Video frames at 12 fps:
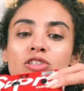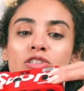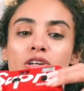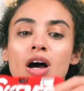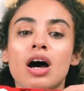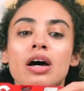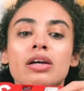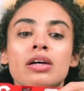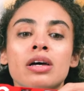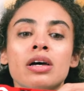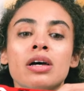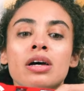shot
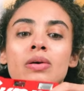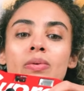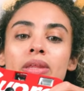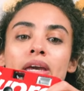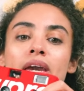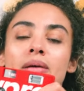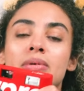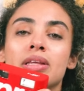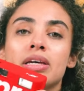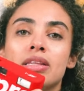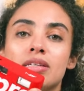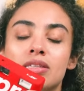with a camera
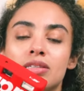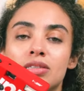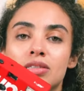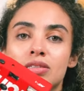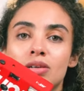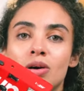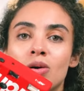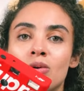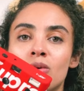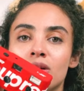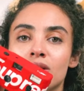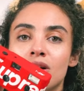like this in
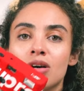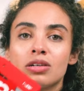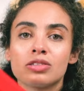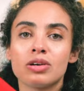so long,